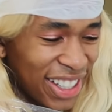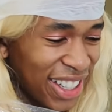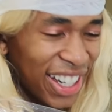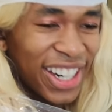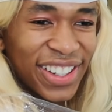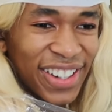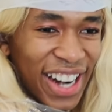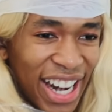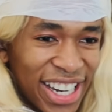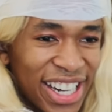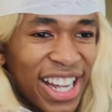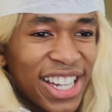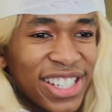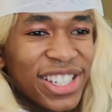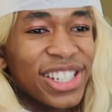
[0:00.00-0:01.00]
All right.
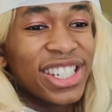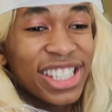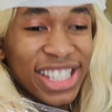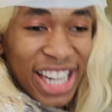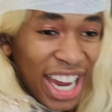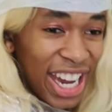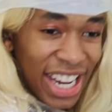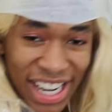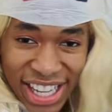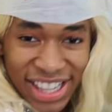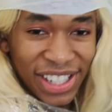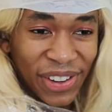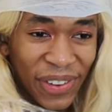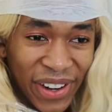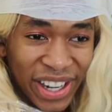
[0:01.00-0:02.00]
So stay in
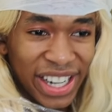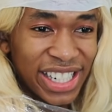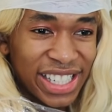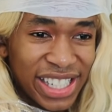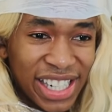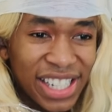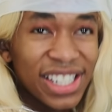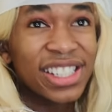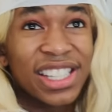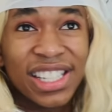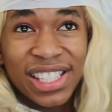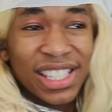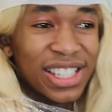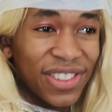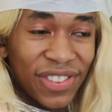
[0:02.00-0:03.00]
the quarantine.
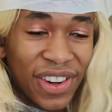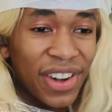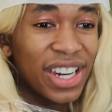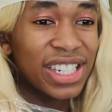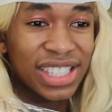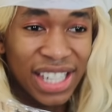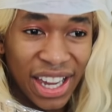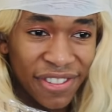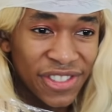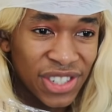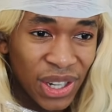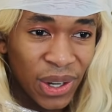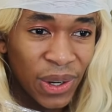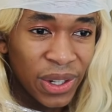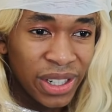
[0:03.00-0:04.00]
This is a very safe
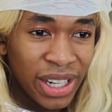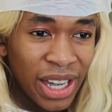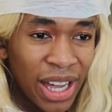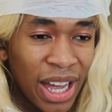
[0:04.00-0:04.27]
zone.